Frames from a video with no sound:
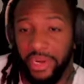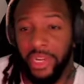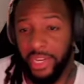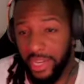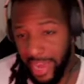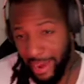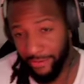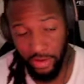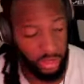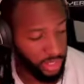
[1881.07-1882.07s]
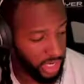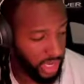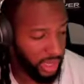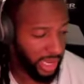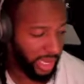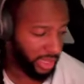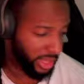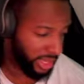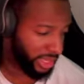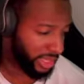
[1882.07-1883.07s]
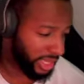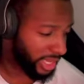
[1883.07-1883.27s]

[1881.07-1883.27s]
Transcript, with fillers: and halfers, shit like they